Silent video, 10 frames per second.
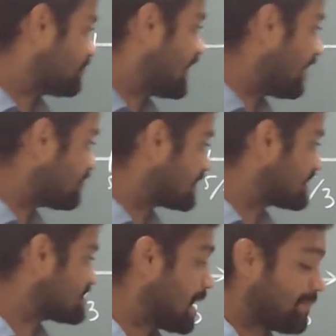we have? That
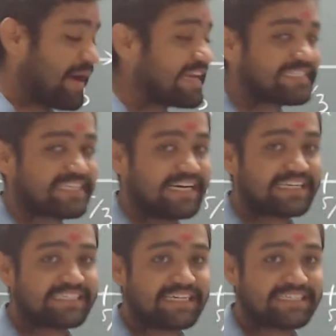is minus
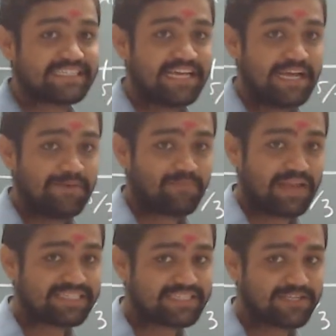36
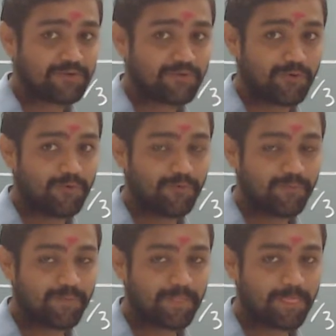plus
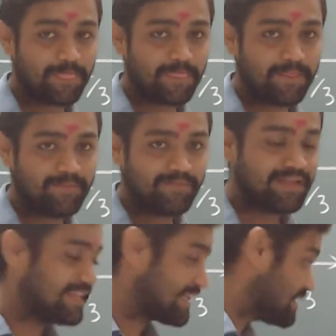2. That